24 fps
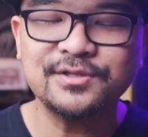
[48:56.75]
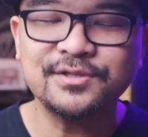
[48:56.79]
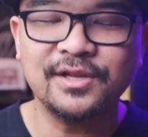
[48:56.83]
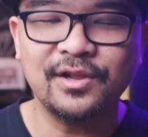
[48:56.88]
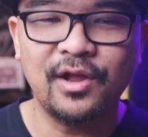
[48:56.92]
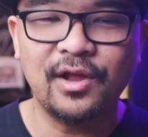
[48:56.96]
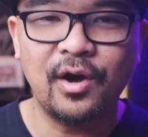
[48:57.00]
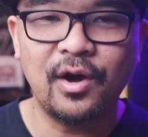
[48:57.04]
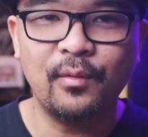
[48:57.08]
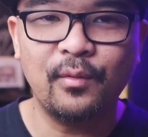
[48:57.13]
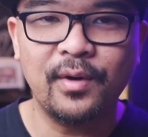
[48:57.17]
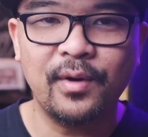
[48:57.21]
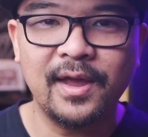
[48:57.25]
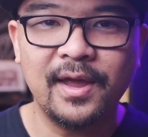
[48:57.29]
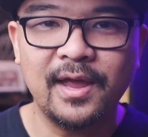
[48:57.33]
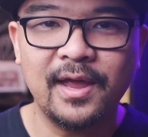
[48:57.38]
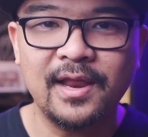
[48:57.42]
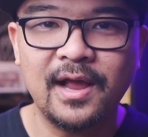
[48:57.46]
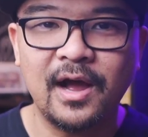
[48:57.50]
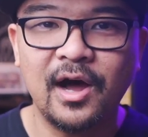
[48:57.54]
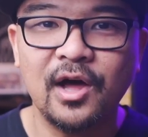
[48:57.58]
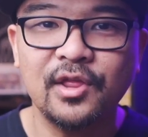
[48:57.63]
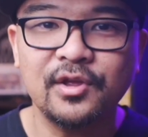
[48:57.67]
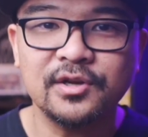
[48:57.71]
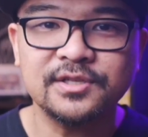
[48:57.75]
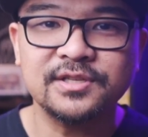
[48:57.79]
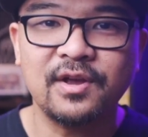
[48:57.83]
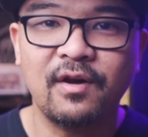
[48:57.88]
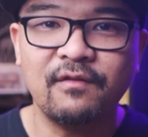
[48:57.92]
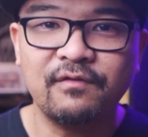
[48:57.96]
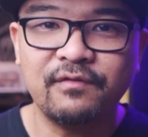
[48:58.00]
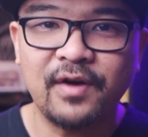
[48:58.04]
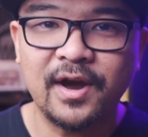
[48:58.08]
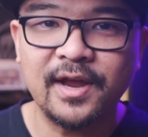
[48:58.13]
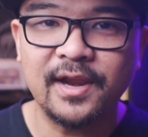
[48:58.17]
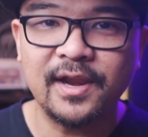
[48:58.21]
It goes a long way in
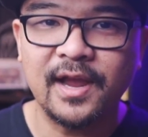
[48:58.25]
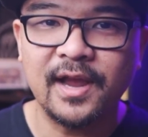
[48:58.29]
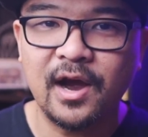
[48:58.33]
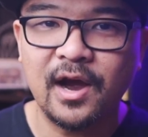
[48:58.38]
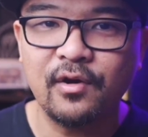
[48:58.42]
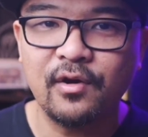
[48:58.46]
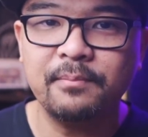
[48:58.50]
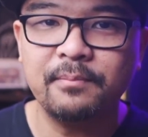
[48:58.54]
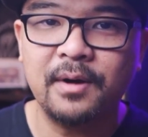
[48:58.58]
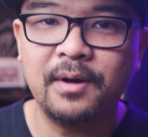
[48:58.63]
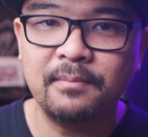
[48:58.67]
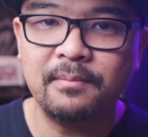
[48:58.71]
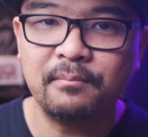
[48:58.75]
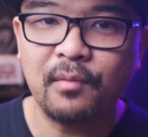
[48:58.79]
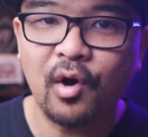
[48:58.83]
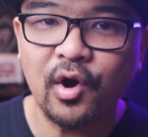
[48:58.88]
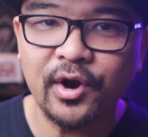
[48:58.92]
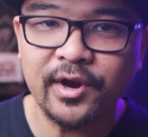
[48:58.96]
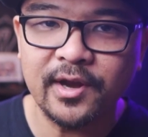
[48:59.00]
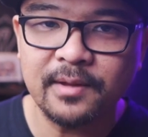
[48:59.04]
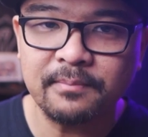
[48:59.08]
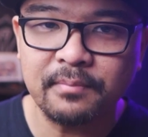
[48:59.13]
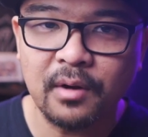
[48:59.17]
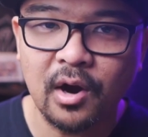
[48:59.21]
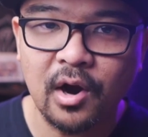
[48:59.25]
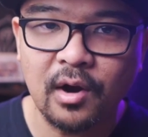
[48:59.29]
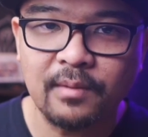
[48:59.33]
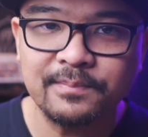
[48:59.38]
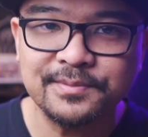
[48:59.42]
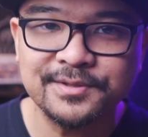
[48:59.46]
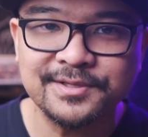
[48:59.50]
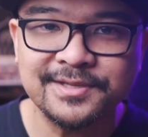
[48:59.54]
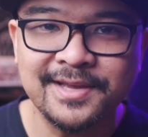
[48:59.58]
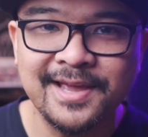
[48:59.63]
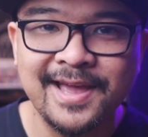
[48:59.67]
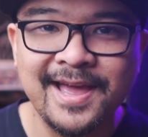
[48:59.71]
others finding out about Marketing
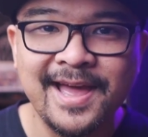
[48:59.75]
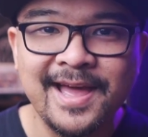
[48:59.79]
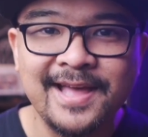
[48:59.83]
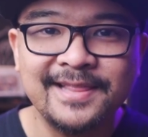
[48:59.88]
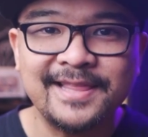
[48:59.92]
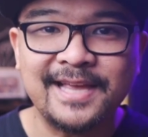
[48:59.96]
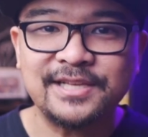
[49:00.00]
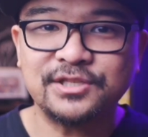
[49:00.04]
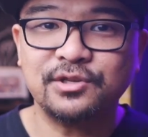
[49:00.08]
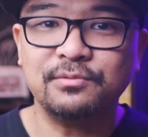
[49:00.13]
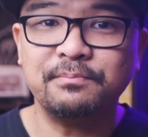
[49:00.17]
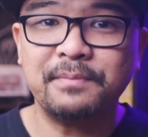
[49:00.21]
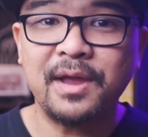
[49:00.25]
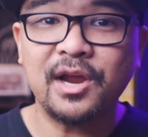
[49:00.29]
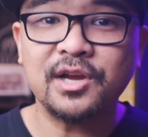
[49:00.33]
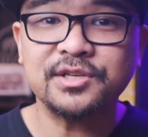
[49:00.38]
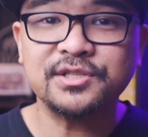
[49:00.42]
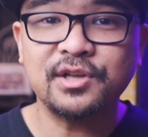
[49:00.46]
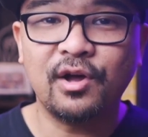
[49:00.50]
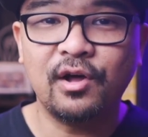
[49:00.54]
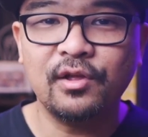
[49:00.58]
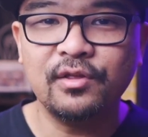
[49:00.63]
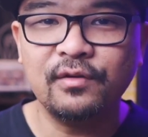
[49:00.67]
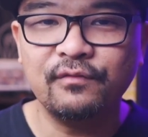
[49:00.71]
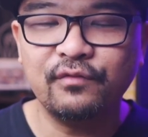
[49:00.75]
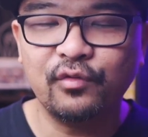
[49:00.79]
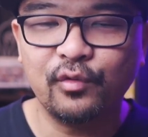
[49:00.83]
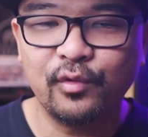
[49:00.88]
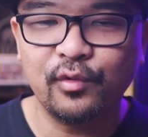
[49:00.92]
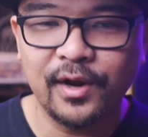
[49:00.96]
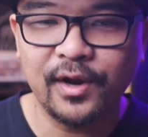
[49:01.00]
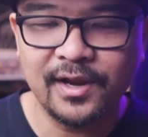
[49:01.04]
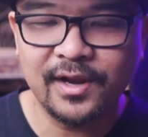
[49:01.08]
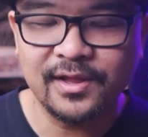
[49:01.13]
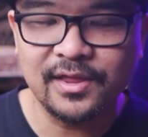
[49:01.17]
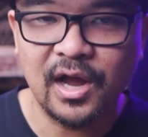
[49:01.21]
Power-Ups. Thanks to Mary
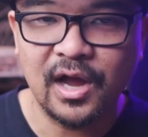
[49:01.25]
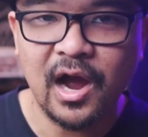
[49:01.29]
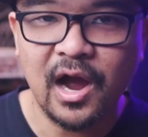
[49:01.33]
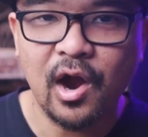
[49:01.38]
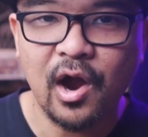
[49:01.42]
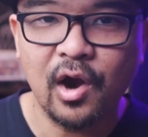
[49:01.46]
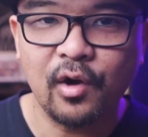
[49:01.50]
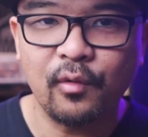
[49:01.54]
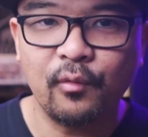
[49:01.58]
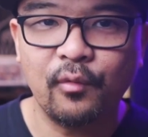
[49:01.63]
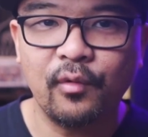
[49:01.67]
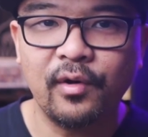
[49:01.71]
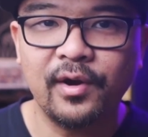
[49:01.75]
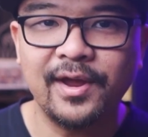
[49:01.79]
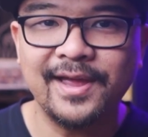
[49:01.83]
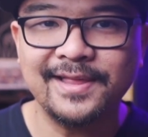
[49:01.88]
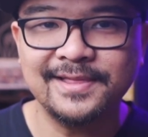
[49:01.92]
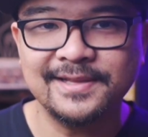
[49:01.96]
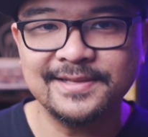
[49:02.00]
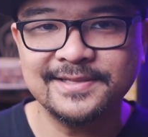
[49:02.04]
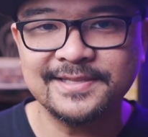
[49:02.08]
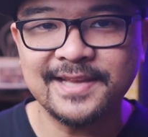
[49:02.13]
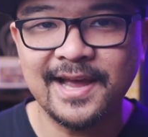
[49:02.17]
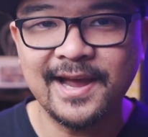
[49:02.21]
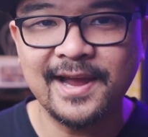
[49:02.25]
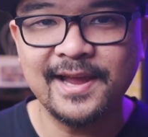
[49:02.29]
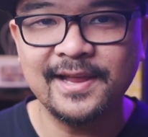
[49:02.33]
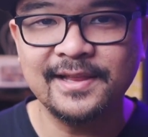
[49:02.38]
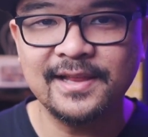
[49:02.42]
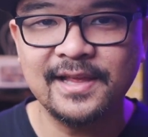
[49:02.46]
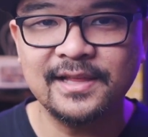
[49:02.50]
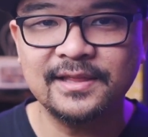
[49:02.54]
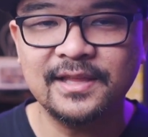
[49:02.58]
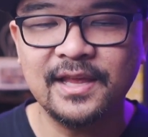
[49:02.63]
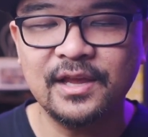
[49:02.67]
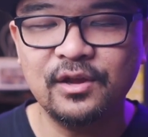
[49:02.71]
Sullivan for creating the artwork and
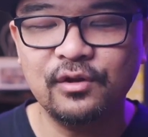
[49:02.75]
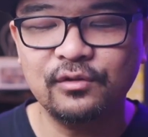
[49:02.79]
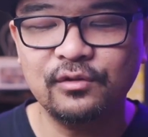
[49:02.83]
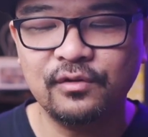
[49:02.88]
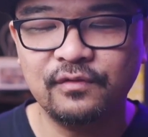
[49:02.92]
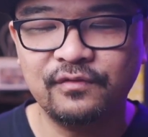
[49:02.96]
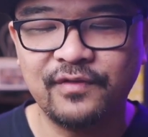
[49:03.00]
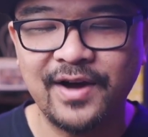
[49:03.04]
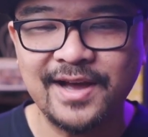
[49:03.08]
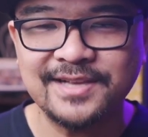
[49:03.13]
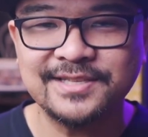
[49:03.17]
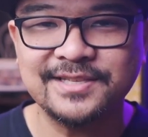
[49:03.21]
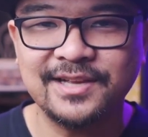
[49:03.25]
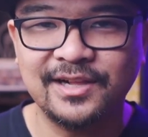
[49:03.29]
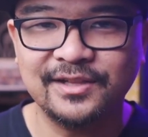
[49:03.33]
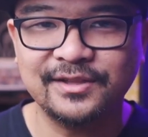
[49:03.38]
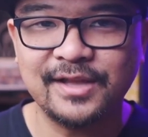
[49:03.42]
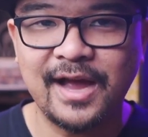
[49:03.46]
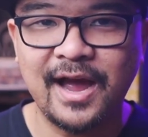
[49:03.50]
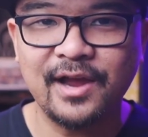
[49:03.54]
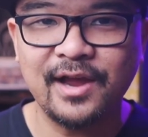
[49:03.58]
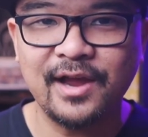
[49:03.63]
design, and thank you to Faisal